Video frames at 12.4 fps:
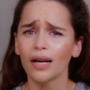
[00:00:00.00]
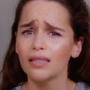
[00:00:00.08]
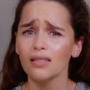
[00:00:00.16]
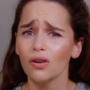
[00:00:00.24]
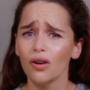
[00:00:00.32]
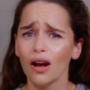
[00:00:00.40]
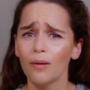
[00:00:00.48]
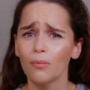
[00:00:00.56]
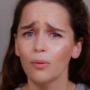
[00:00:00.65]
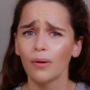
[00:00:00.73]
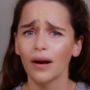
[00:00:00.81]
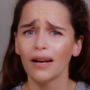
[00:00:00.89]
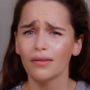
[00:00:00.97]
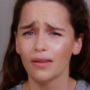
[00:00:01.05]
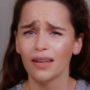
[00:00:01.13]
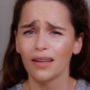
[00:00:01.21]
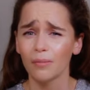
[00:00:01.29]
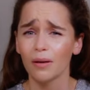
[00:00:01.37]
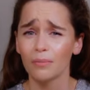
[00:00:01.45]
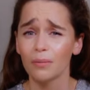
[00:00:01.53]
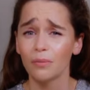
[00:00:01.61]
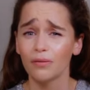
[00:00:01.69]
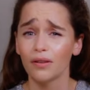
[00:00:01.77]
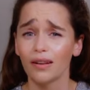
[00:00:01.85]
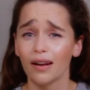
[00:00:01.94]
It's not a humble brag. I think it can make
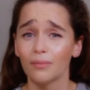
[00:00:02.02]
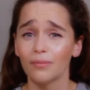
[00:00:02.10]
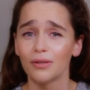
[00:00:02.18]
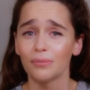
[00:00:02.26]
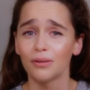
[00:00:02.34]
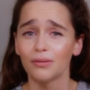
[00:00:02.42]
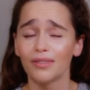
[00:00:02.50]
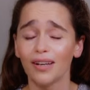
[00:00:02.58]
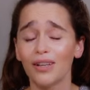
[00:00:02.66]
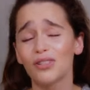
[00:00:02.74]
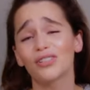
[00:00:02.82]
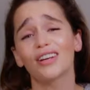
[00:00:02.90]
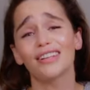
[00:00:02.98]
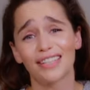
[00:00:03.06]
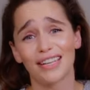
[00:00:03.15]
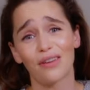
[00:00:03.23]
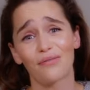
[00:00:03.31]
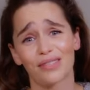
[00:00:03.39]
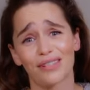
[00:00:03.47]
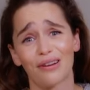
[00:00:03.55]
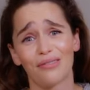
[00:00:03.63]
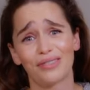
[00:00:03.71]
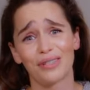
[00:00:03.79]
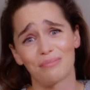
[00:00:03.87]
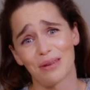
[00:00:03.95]
people feel uncomfortable. I just like to give
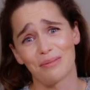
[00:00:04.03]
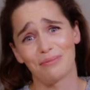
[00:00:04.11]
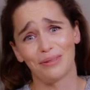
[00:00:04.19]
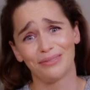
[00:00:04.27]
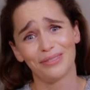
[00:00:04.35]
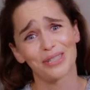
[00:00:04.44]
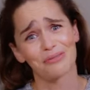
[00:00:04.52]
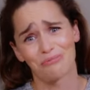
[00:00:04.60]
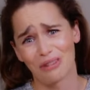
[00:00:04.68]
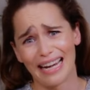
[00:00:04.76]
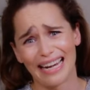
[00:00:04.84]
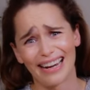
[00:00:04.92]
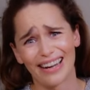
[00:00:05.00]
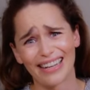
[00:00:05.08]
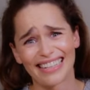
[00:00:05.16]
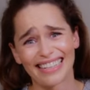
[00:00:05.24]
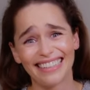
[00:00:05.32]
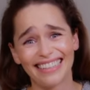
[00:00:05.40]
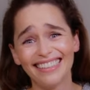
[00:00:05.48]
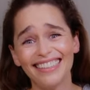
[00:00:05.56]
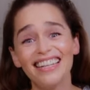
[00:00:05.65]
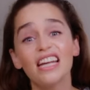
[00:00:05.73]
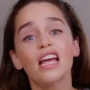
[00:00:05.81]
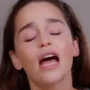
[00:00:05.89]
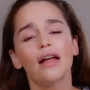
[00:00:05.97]
stuff to people. Just really like it.
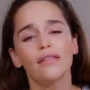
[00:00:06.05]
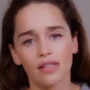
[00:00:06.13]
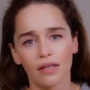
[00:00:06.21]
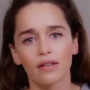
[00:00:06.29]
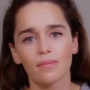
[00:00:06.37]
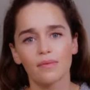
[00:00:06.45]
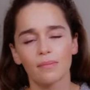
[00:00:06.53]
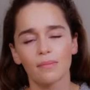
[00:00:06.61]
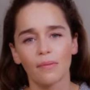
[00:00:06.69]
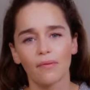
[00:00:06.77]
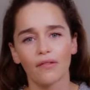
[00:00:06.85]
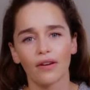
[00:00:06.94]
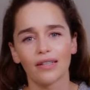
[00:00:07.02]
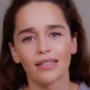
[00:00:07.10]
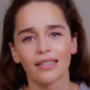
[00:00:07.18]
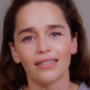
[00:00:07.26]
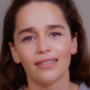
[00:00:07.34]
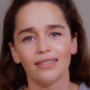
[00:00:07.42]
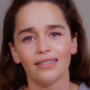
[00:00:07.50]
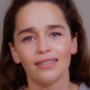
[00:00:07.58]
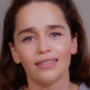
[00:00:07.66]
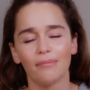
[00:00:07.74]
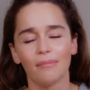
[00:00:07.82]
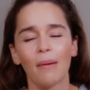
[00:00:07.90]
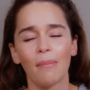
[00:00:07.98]
And sometimes people find it
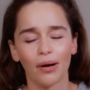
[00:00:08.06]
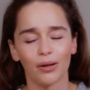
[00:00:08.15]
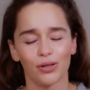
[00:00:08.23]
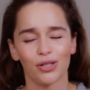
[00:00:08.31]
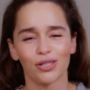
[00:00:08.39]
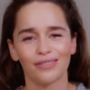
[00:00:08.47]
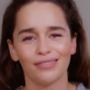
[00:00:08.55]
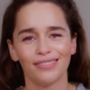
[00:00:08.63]
a bit much.